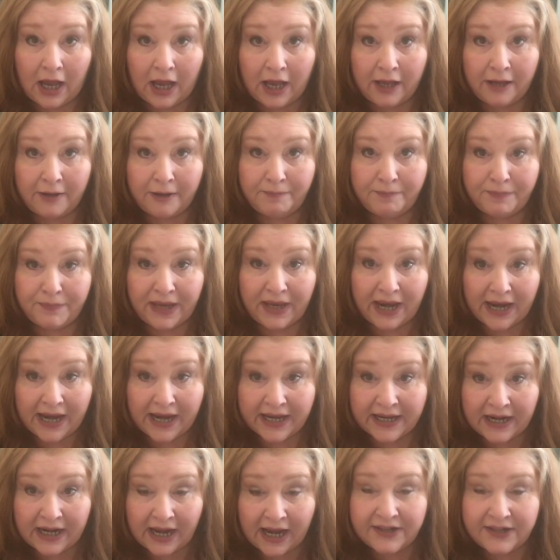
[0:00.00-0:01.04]
And
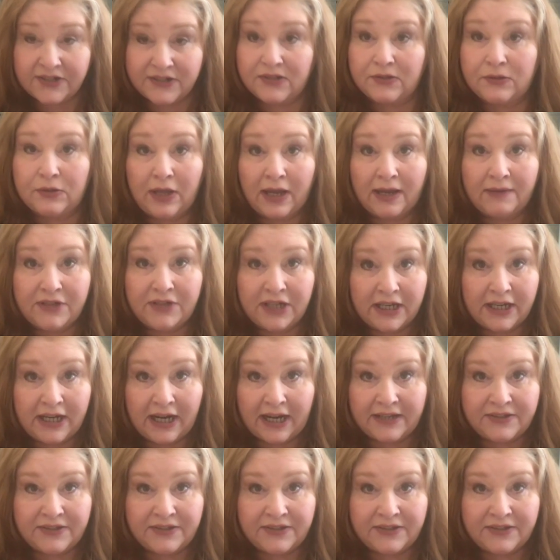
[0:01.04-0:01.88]
I just loved it.